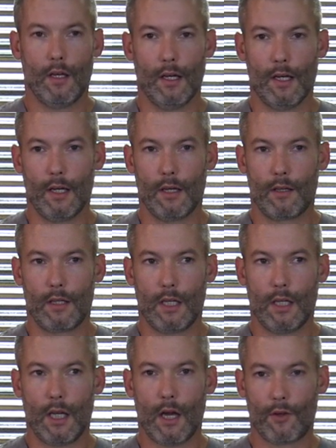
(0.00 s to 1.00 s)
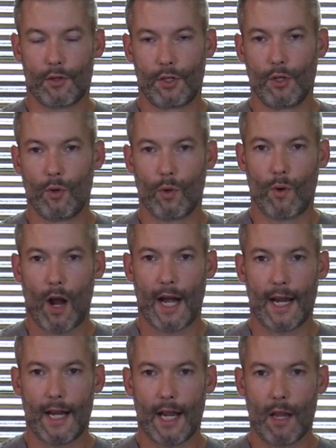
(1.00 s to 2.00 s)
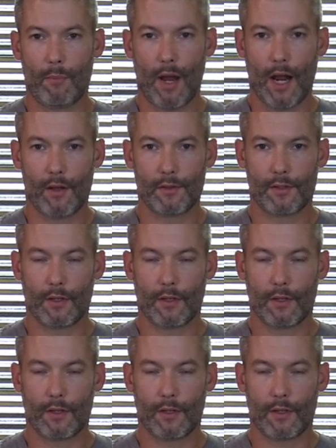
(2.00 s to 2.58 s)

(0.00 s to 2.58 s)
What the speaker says: And the other two were right at 8 pounds.